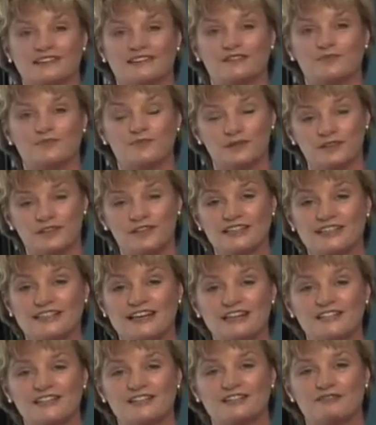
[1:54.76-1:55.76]
But the booklet is
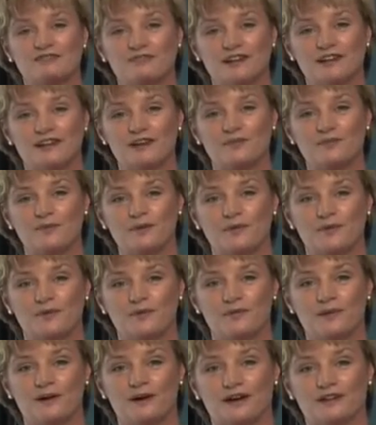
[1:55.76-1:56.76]
actually a really
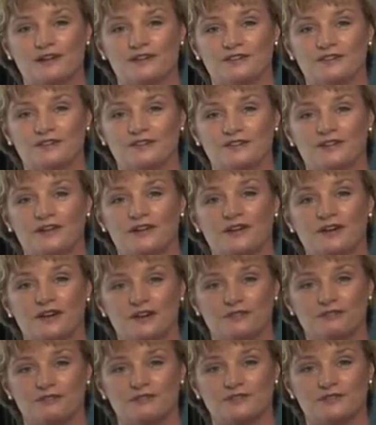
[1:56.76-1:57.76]
important part of the
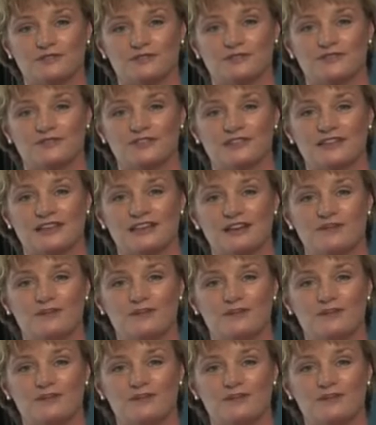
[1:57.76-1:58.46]
whole resource,